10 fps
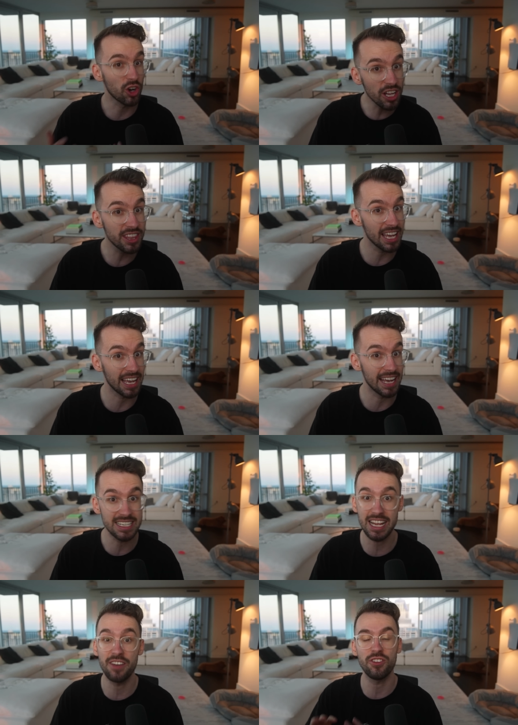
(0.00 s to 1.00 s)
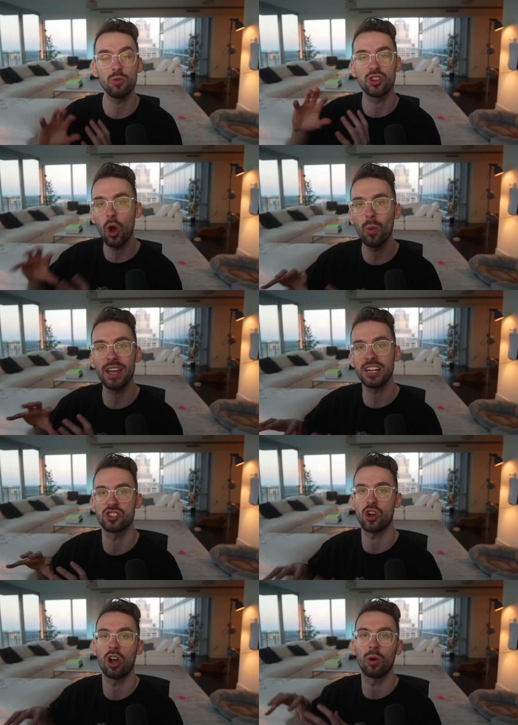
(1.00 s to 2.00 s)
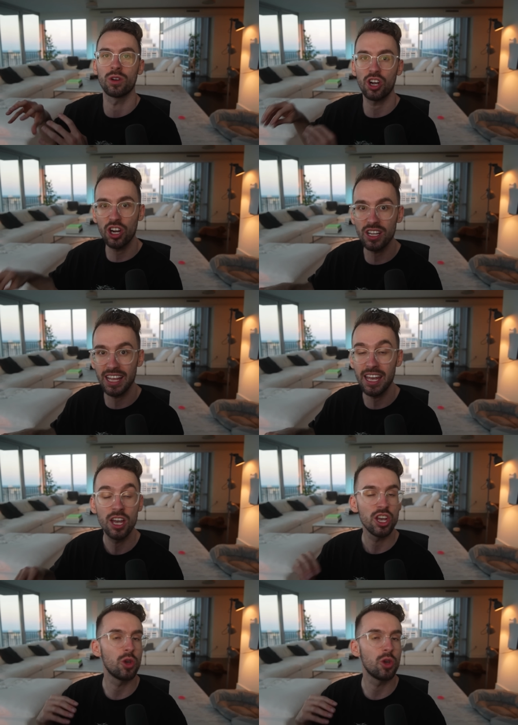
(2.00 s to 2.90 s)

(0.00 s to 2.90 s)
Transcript: Good thing is, if you don't get a Stronghold early,